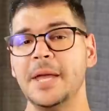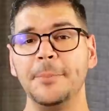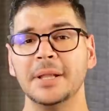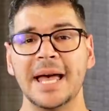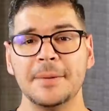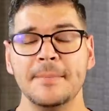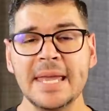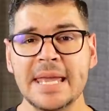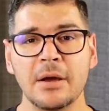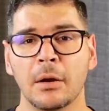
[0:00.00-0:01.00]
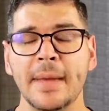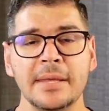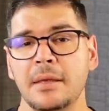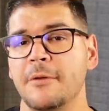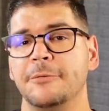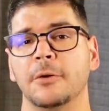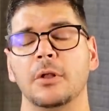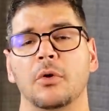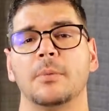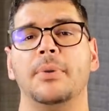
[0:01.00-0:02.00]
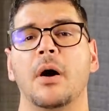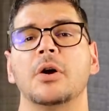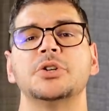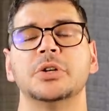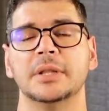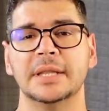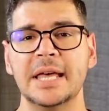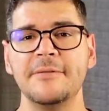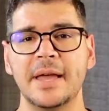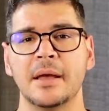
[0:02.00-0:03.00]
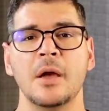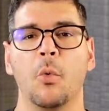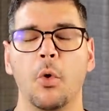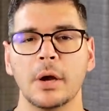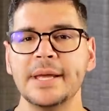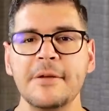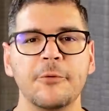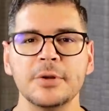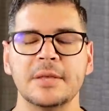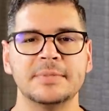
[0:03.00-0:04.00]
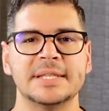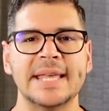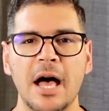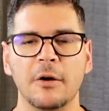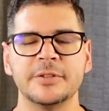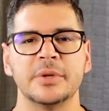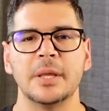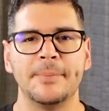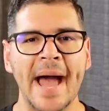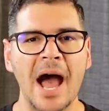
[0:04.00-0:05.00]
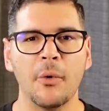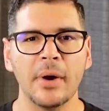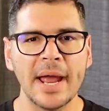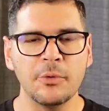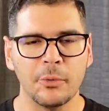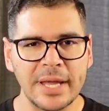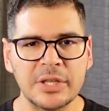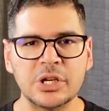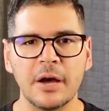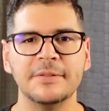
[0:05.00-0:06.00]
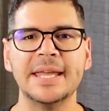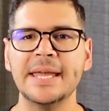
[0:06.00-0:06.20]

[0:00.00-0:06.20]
People like me are making a full or partial living working for themselves with the power and reach of the